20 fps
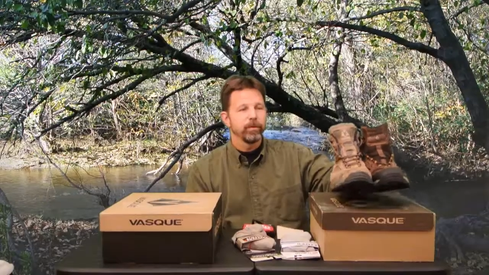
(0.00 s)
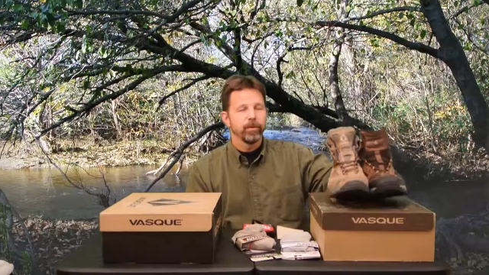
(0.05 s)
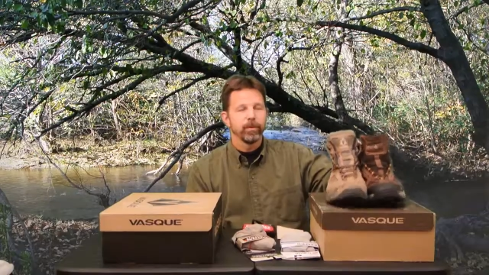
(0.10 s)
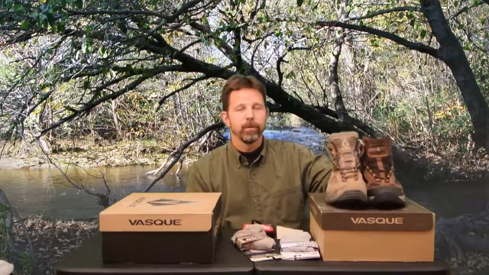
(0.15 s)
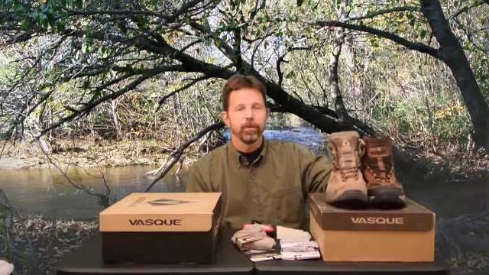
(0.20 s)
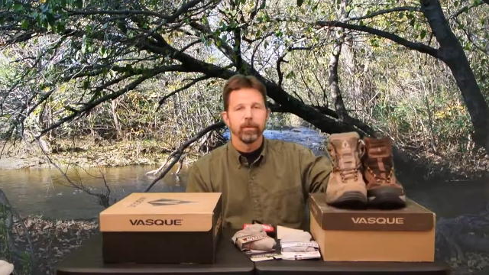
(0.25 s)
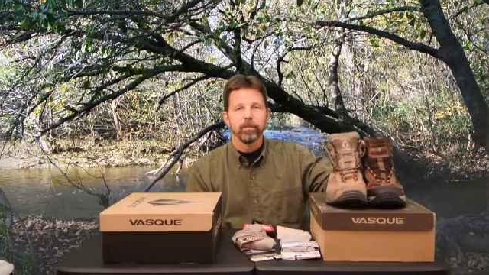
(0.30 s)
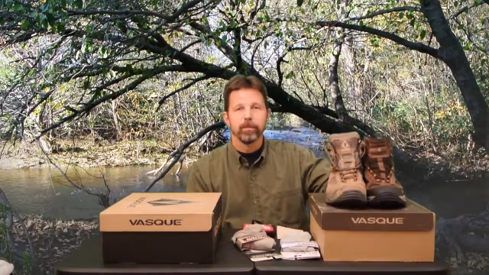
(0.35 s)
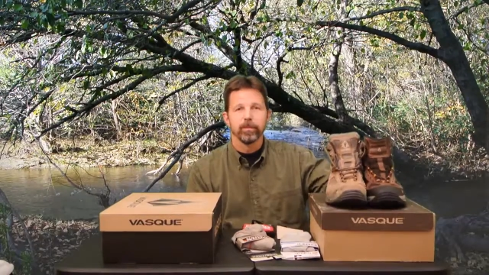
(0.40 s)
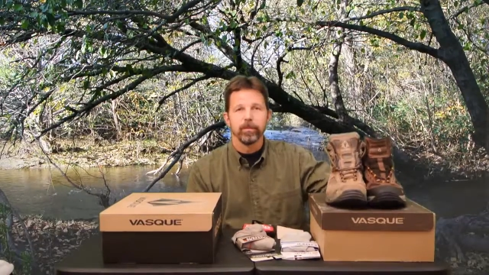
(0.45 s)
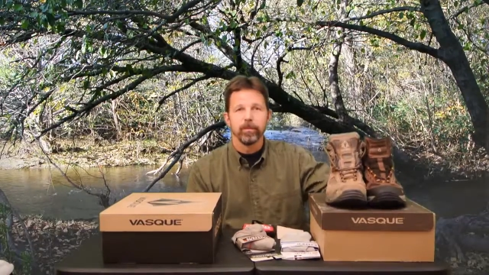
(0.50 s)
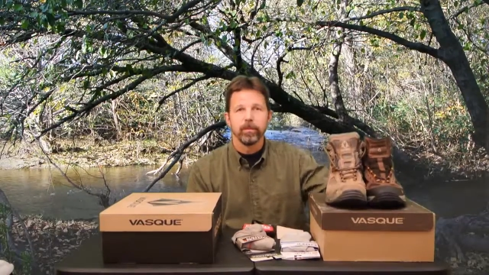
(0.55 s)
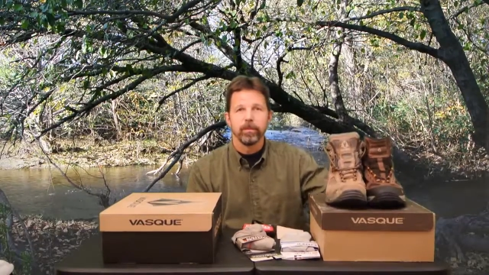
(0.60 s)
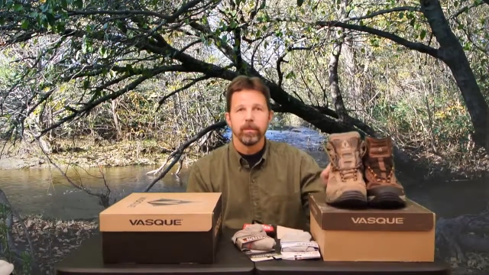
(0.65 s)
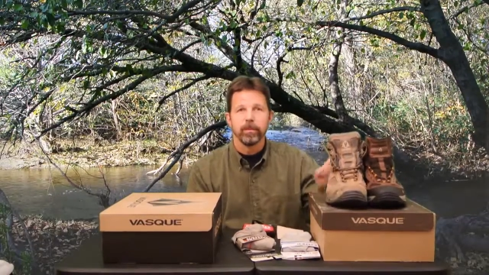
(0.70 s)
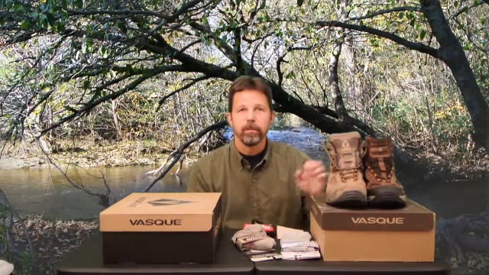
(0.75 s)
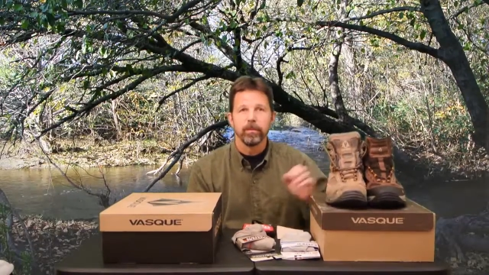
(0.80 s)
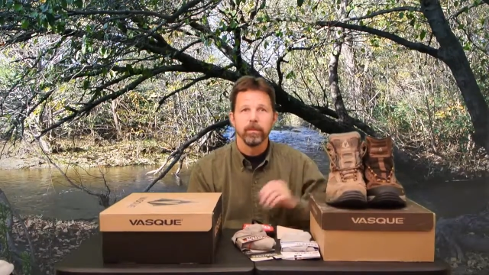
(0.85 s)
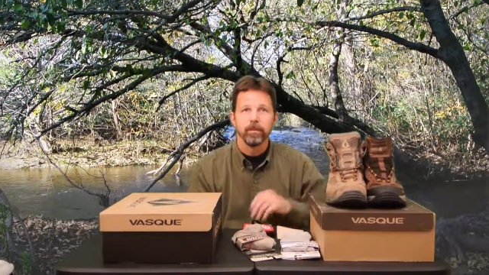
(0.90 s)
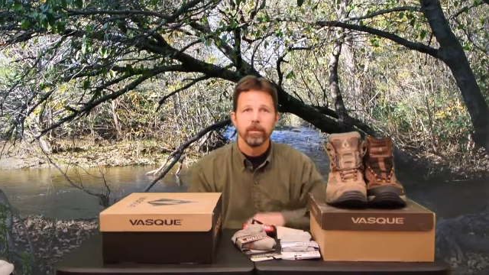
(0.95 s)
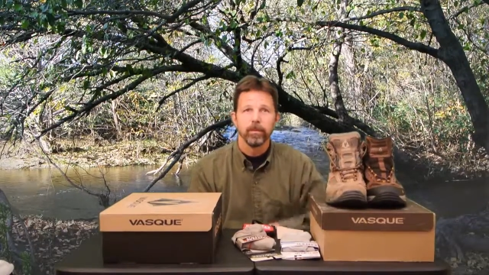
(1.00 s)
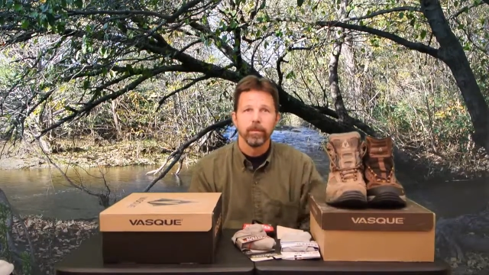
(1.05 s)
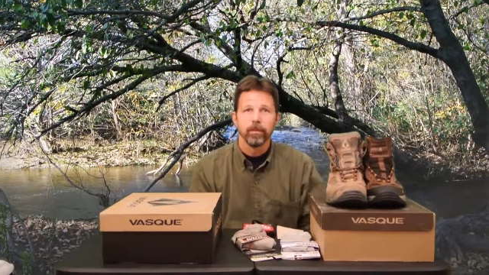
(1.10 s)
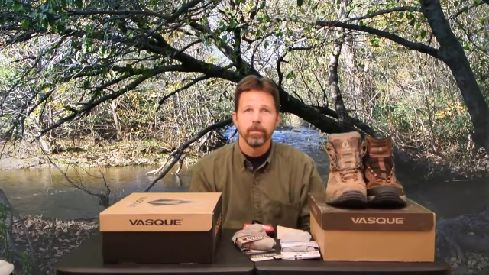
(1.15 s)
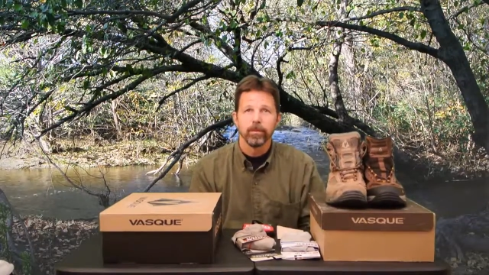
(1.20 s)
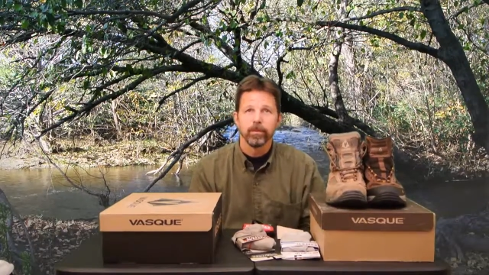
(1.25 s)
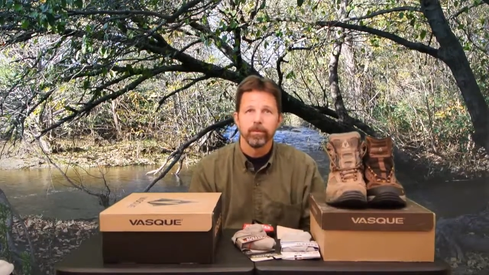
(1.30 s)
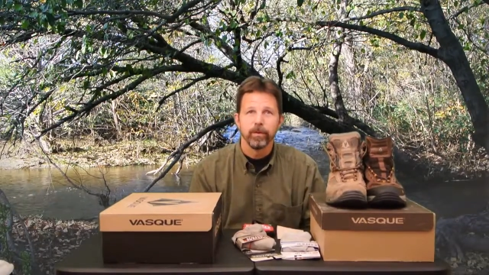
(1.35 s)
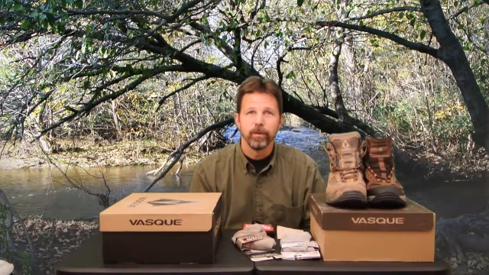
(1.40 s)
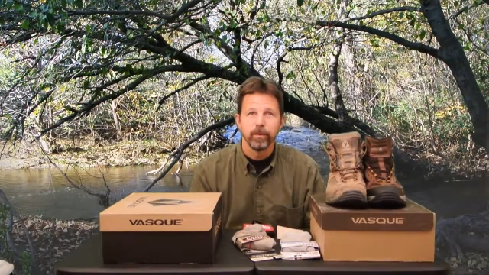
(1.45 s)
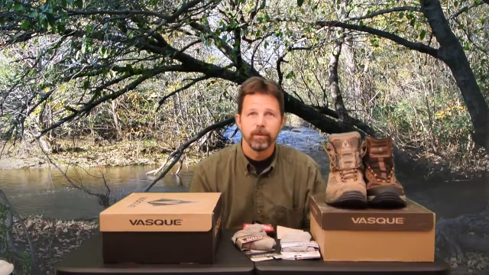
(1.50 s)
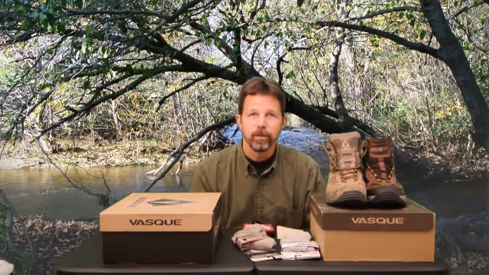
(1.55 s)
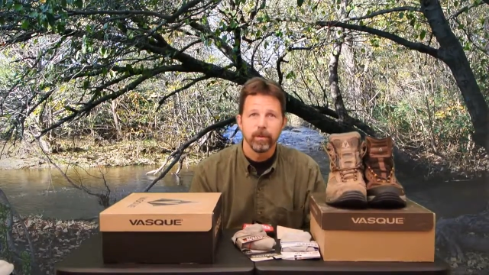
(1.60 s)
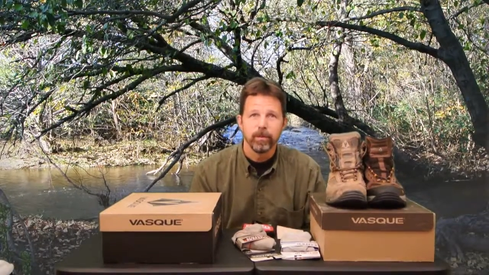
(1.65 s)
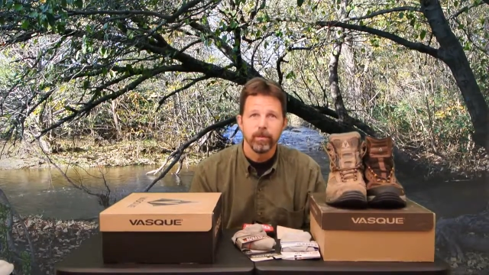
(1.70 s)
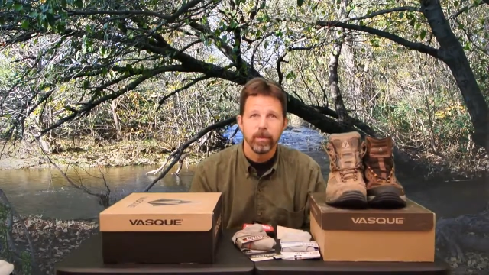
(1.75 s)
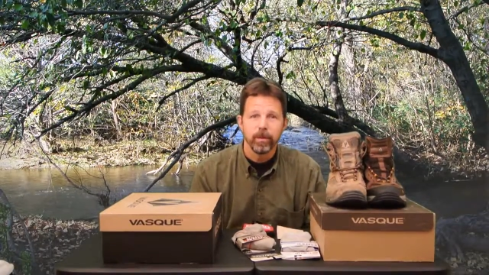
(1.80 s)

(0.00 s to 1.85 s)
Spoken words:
your system,